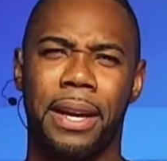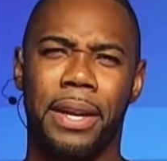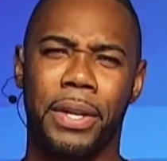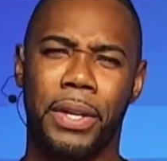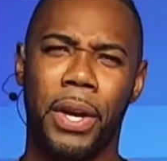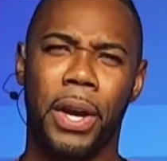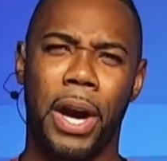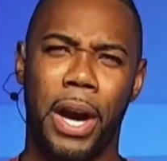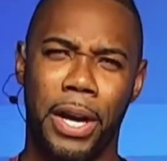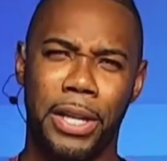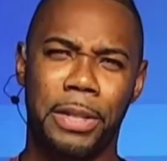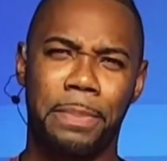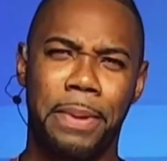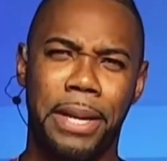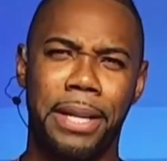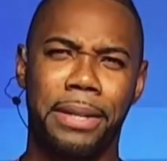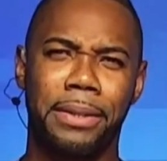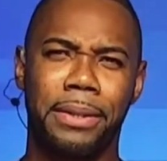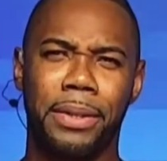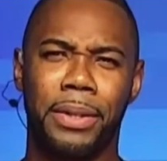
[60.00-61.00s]
Your
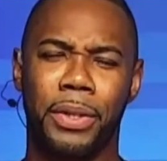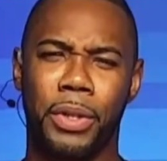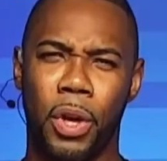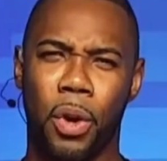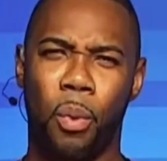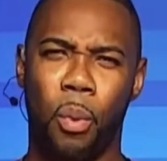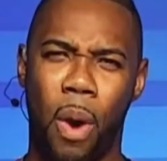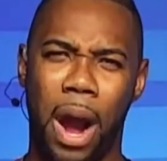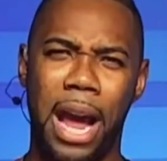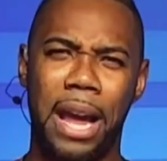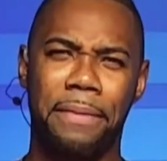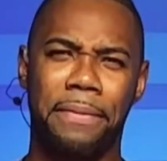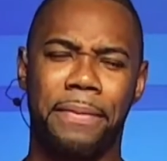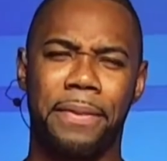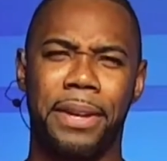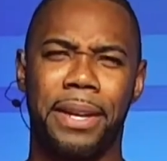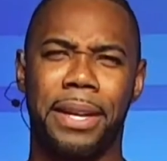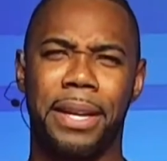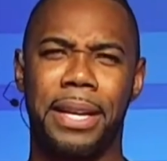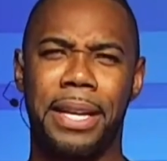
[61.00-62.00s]
husband, your wife
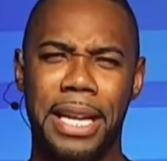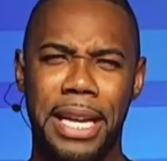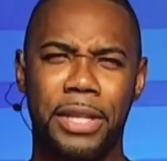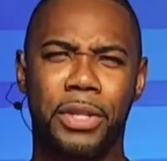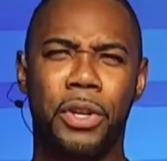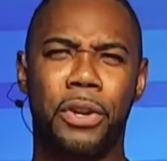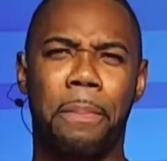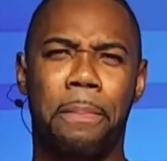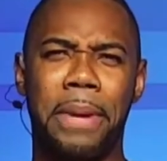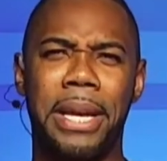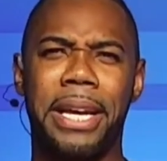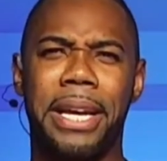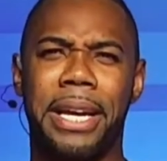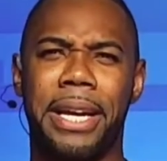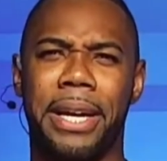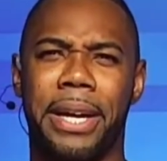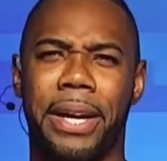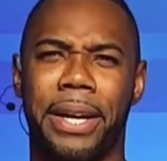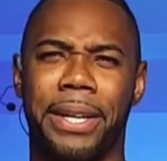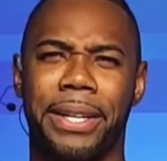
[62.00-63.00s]
needs you to be
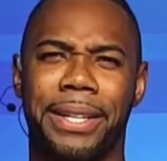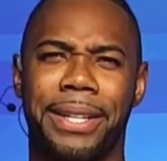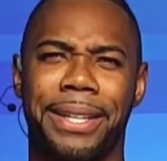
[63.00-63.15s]
here.